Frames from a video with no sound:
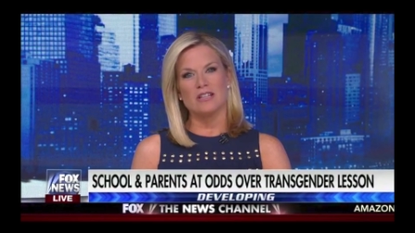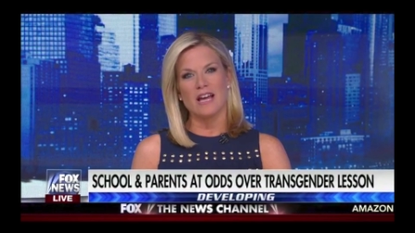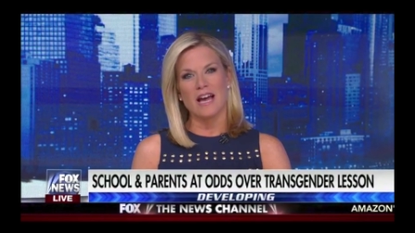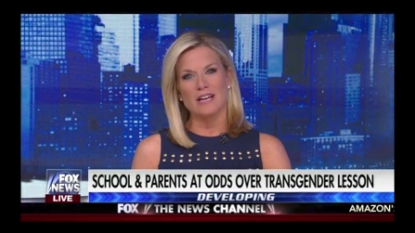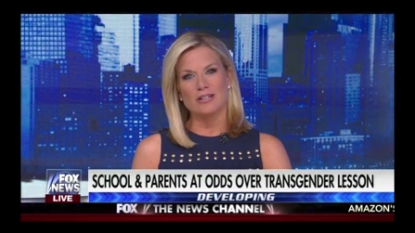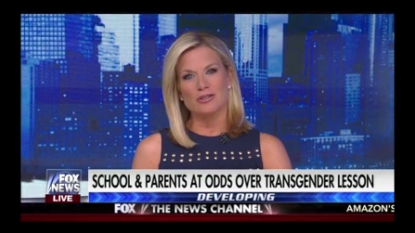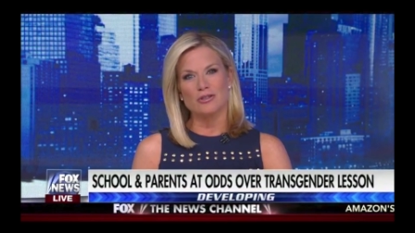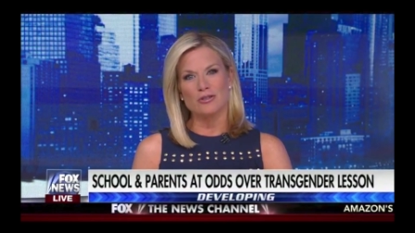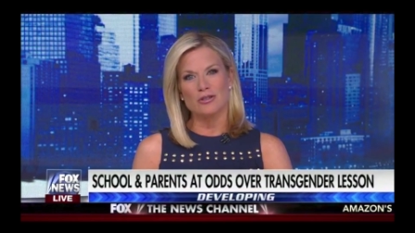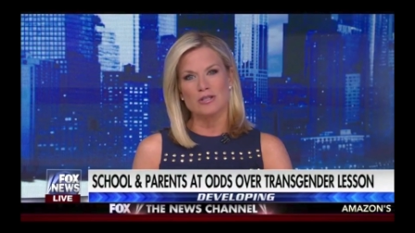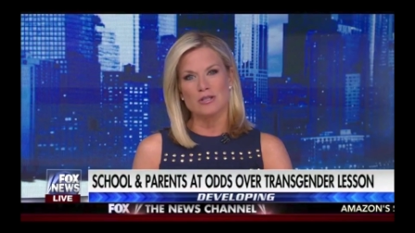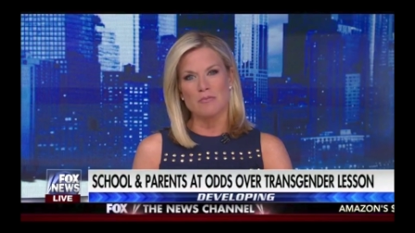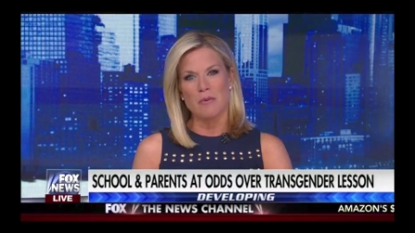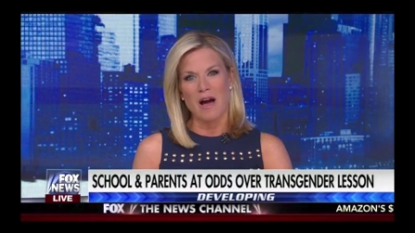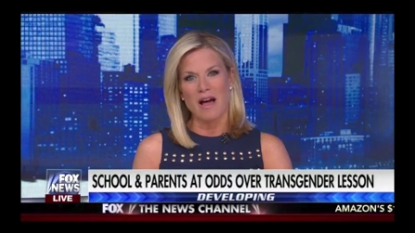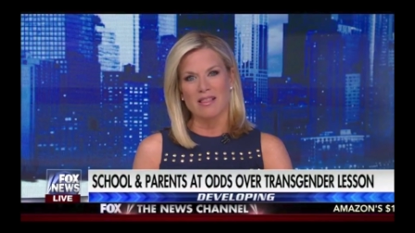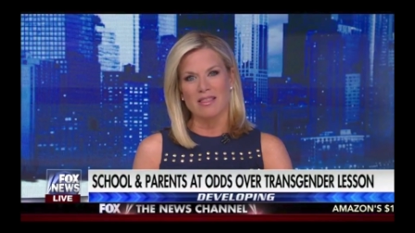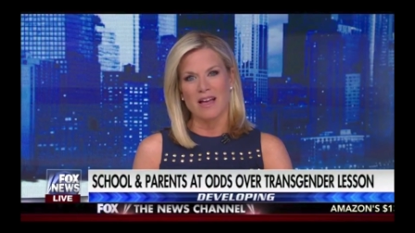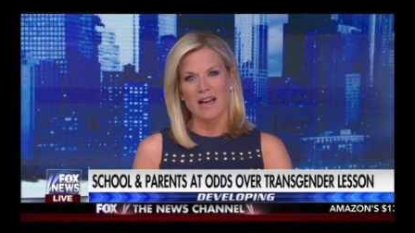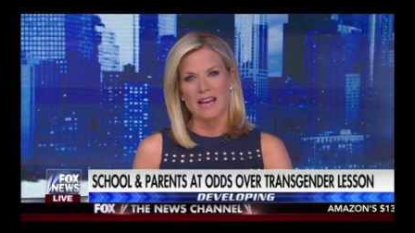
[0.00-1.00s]
the national
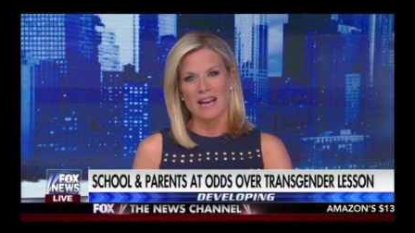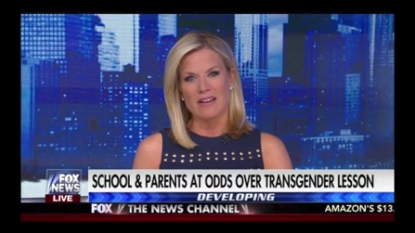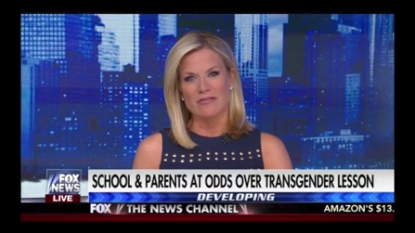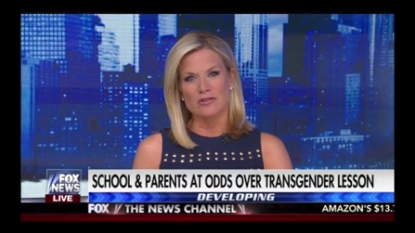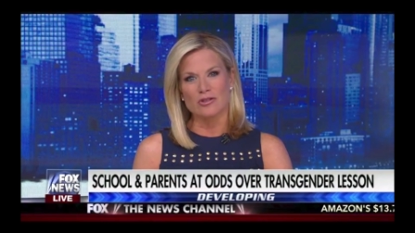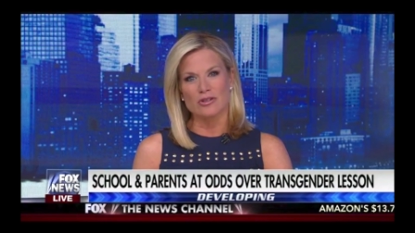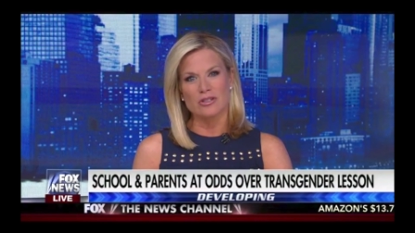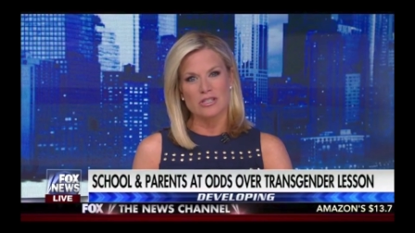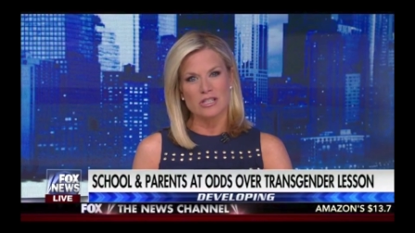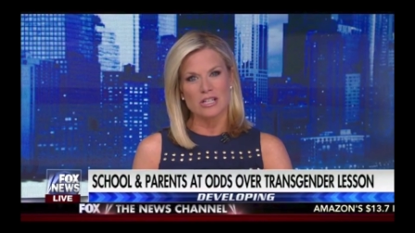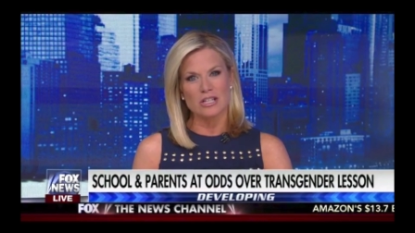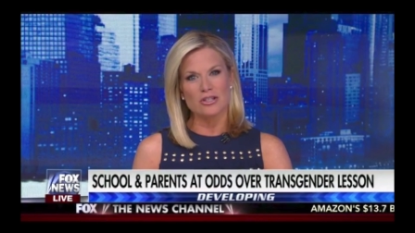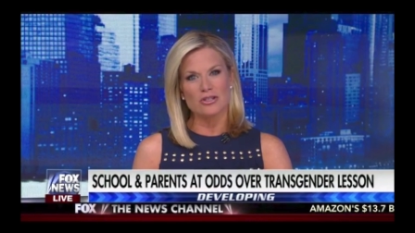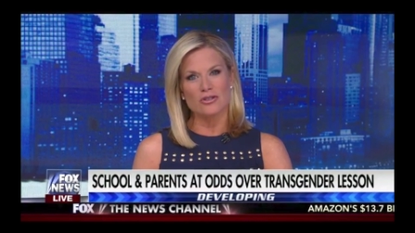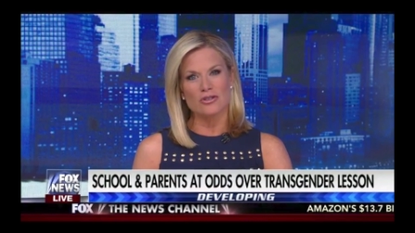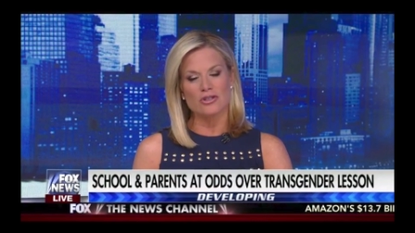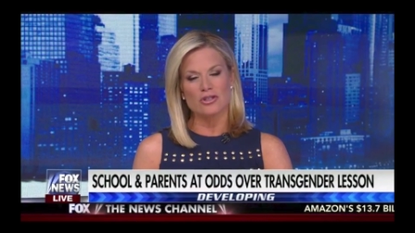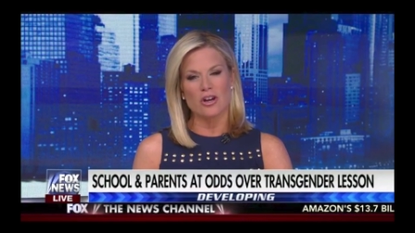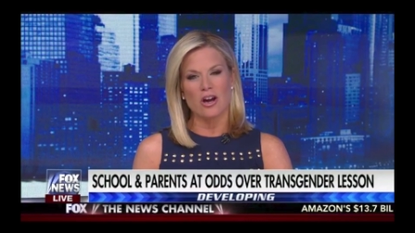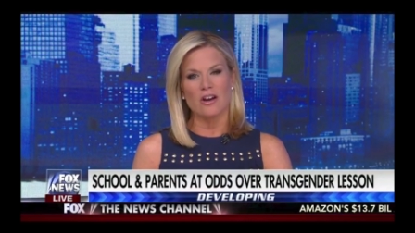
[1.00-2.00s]
spotlight after a
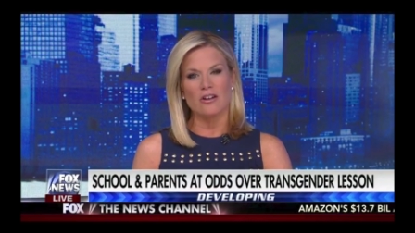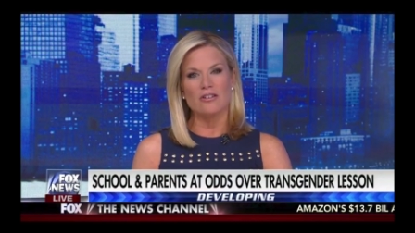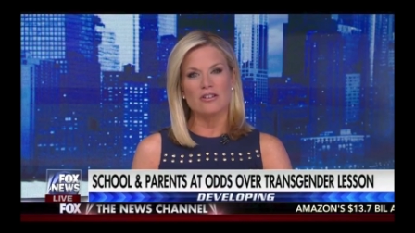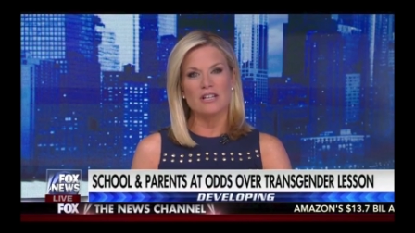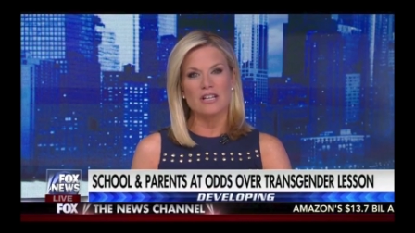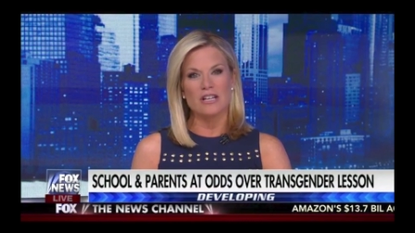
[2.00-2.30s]
teacher taught her